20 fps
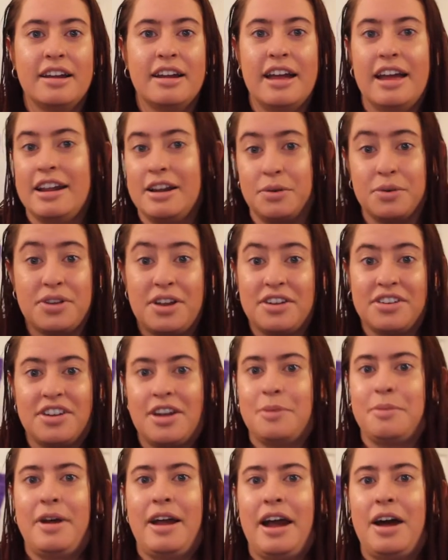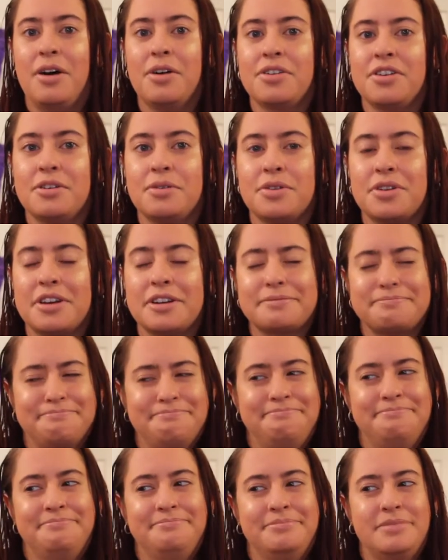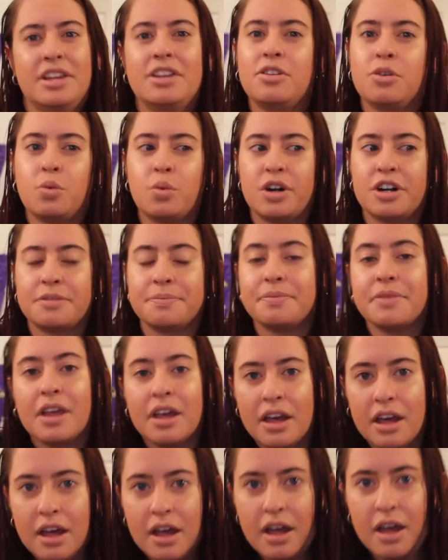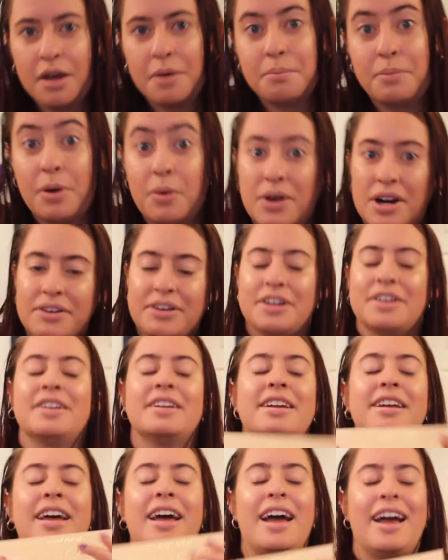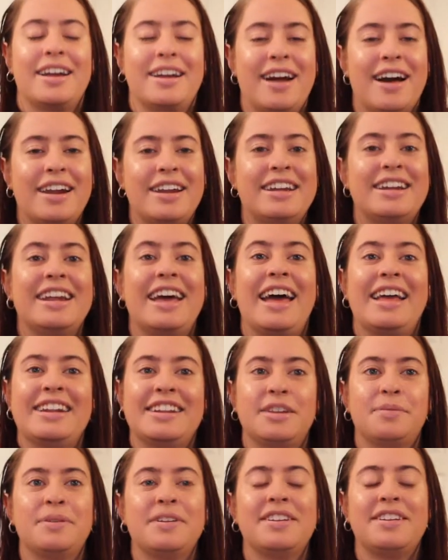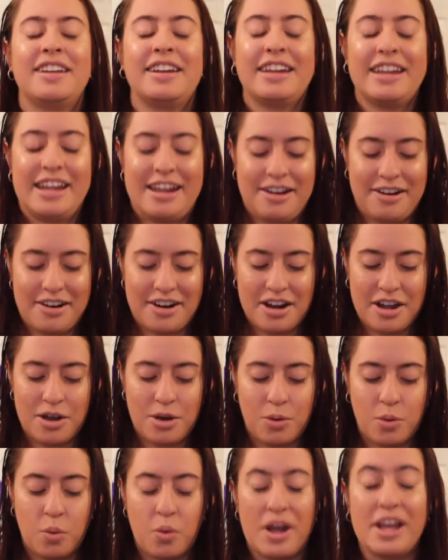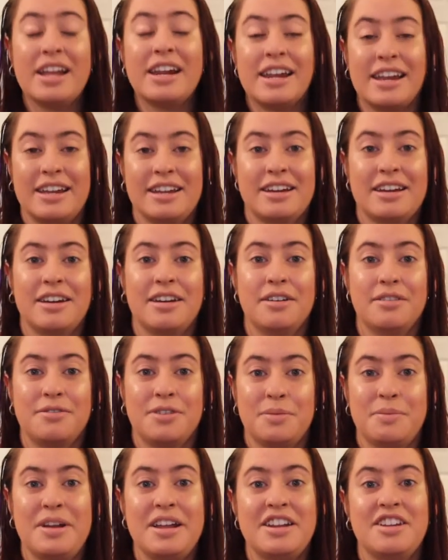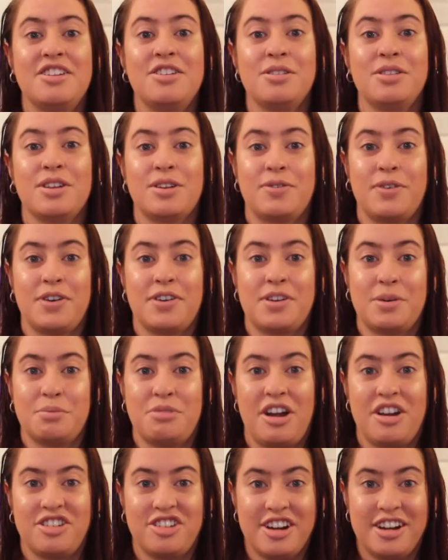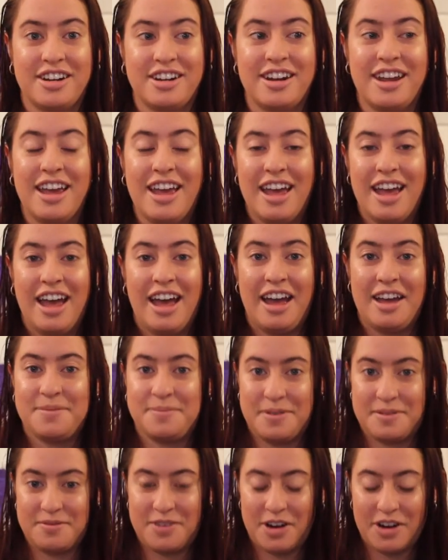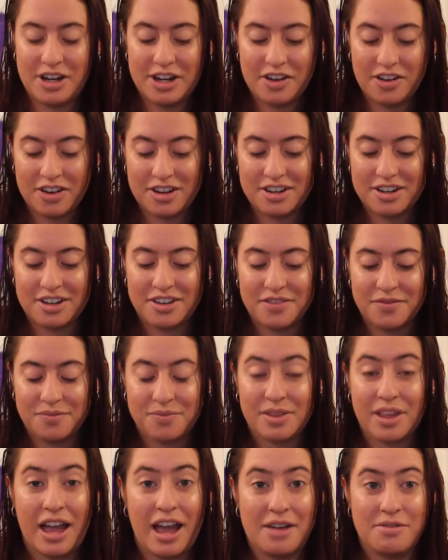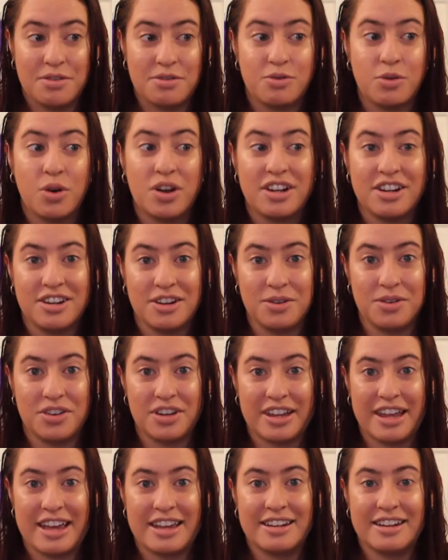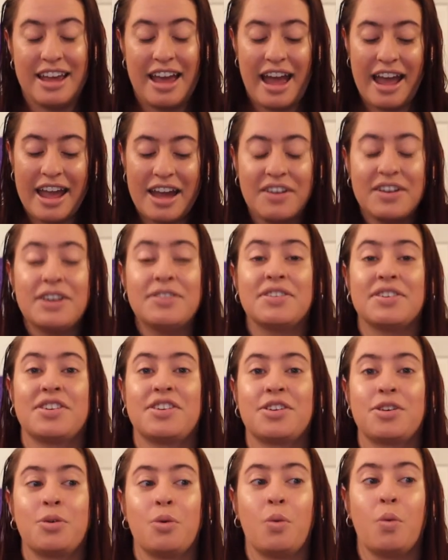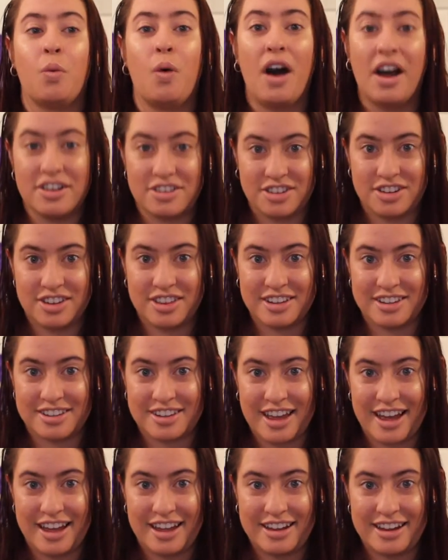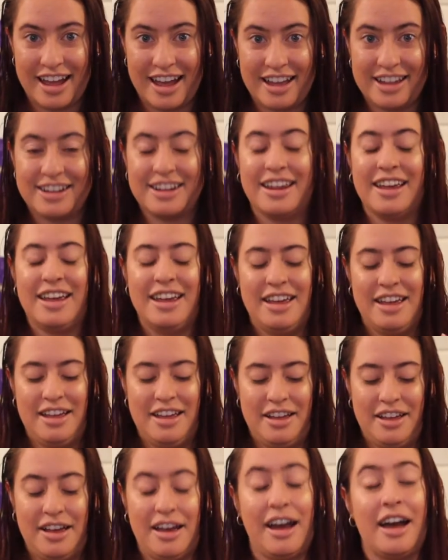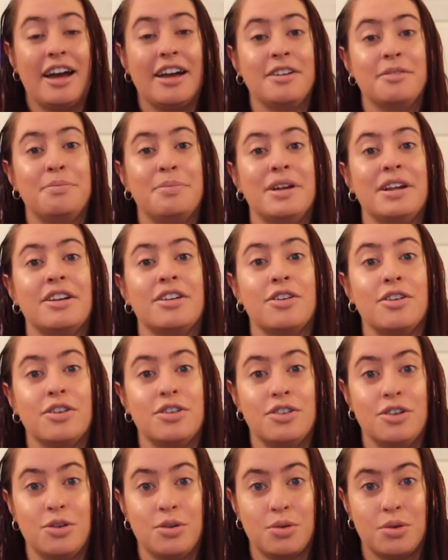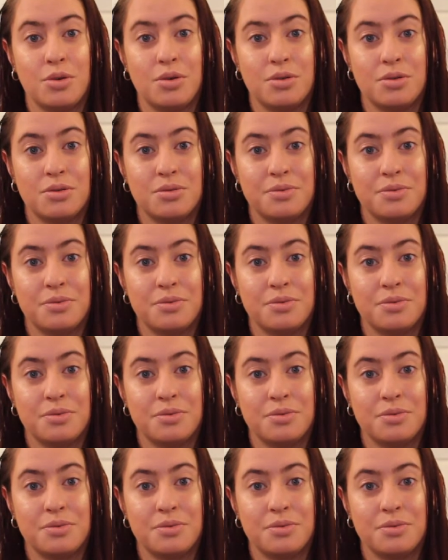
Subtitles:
and it was outside my house, and I was like, this is weird, but whatever. I got it, and it's been sitting here waiting for me to do this first impression. It's been very good. I've avoided using it. I haven't even swatched this guy yet. I've been a good noodle.